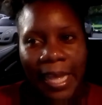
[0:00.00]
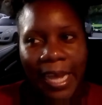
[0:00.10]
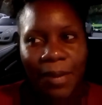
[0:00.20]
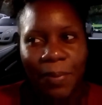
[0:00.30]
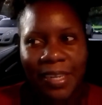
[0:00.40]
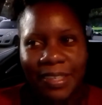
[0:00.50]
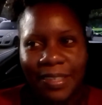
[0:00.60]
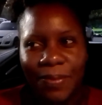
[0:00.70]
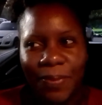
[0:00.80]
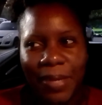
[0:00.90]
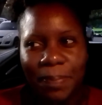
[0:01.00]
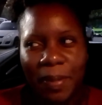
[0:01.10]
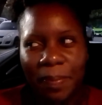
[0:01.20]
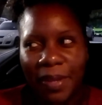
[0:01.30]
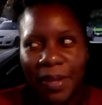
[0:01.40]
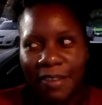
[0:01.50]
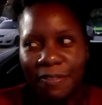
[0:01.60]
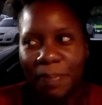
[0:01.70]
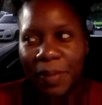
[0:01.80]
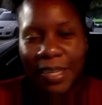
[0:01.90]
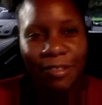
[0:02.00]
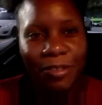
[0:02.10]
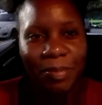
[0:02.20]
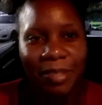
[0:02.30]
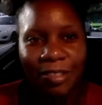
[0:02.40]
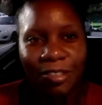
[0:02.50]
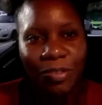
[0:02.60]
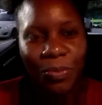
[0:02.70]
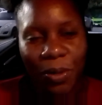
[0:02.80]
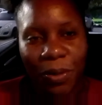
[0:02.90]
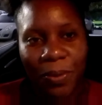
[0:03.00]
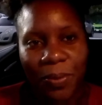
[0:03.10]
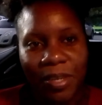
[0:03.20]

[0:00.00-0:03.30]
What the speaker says: And when people have fitness, you know, some things just work out.